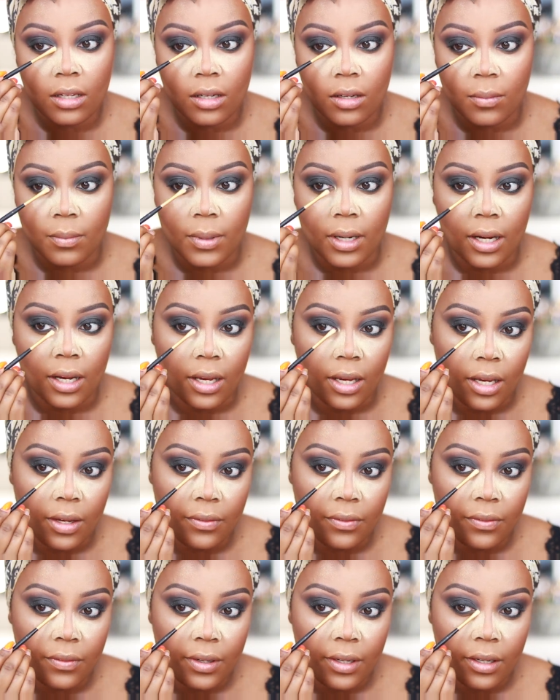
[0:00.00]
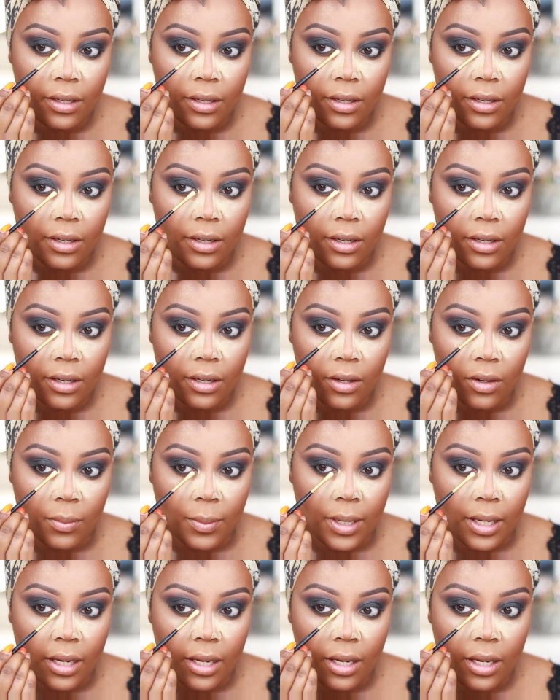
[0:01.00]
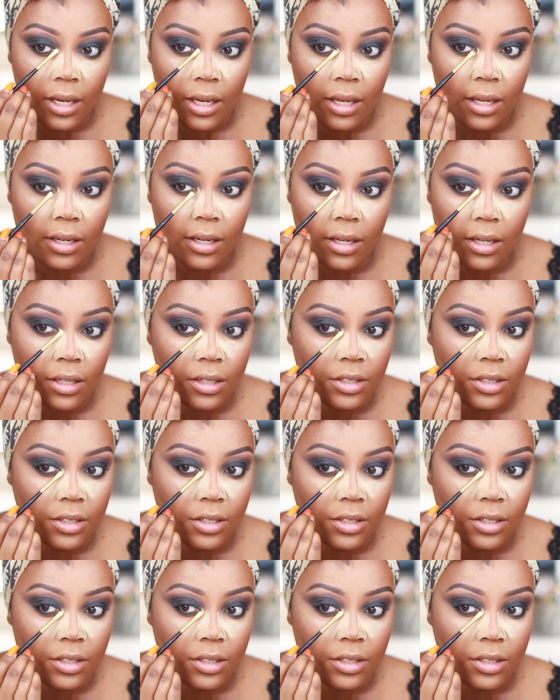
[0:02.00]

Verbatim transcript: on my finger or my hand